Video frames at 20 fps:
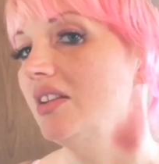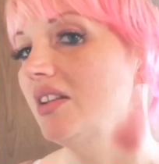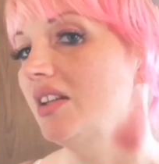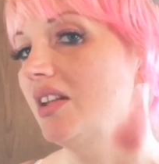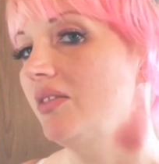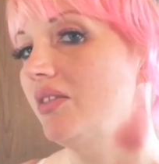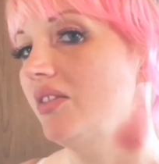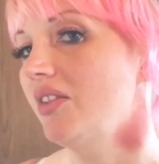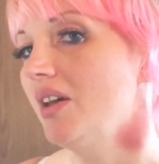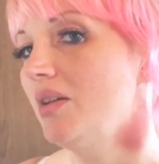it
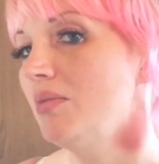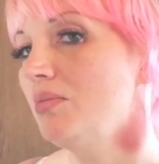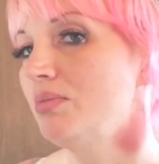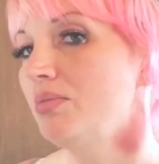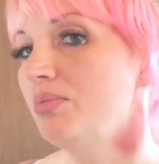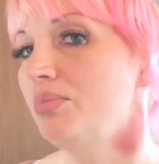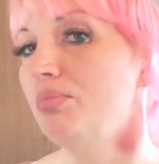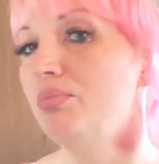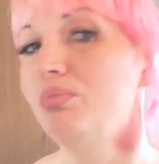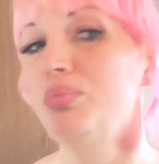gives
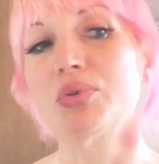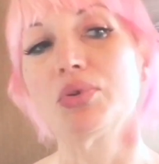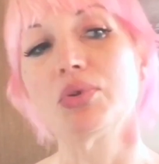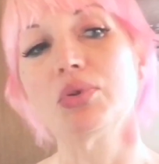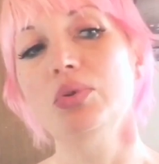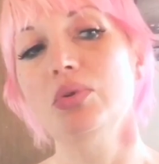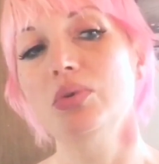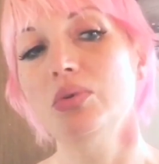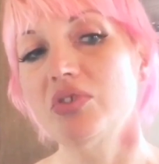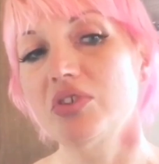that
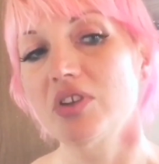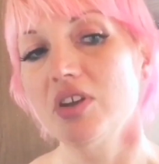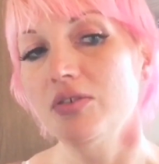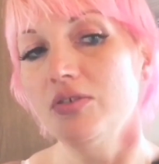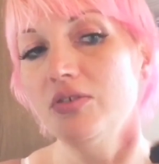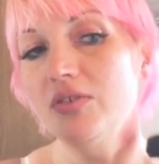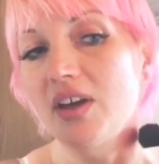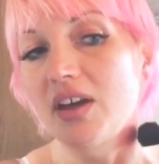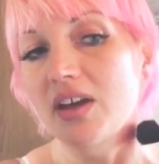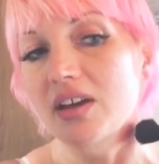bruise
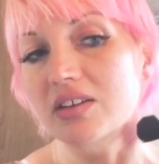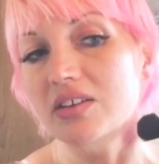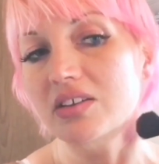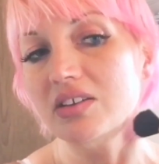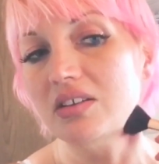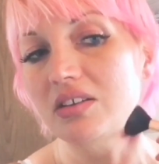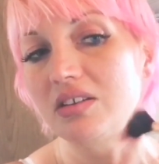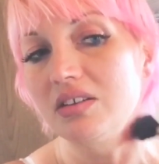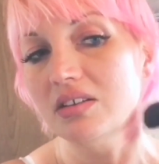effect,